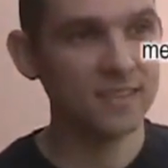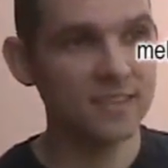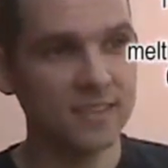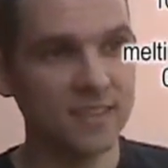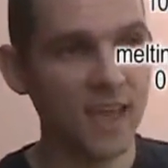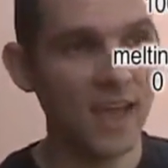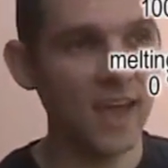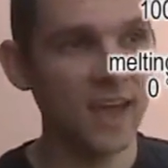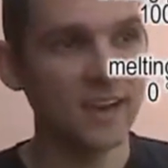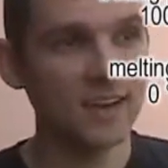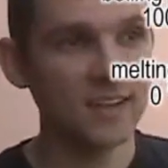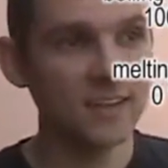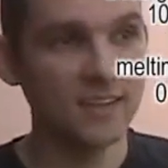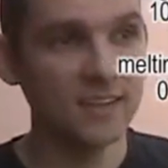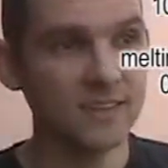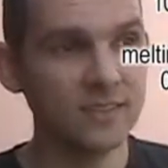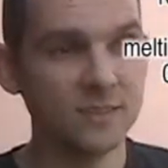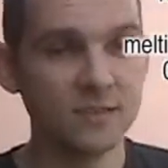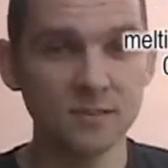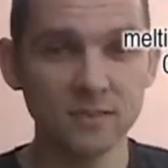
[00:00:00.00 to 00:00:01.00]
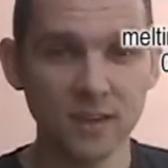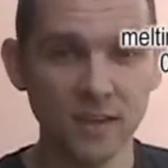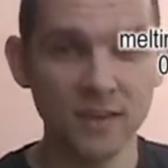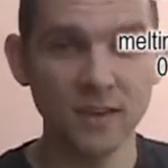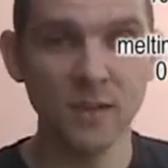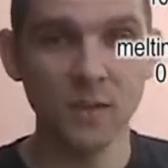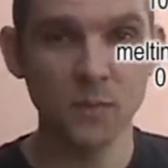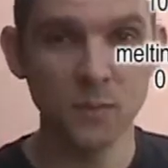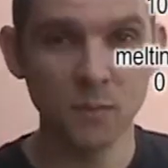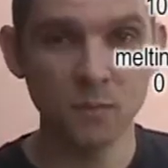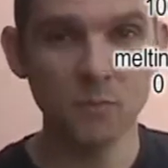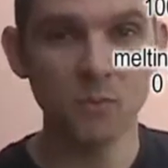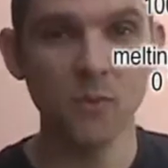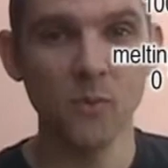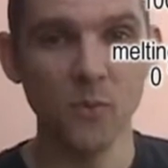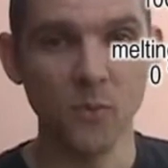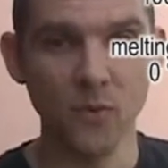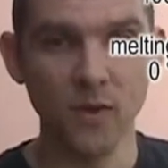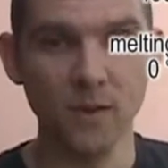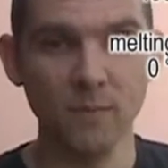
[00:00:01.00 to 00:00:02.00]
that is another
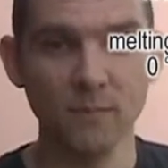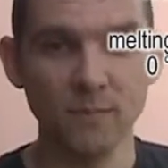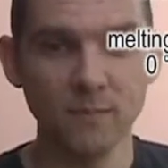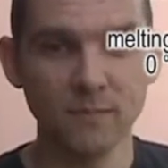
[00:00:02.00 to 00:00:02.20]
program,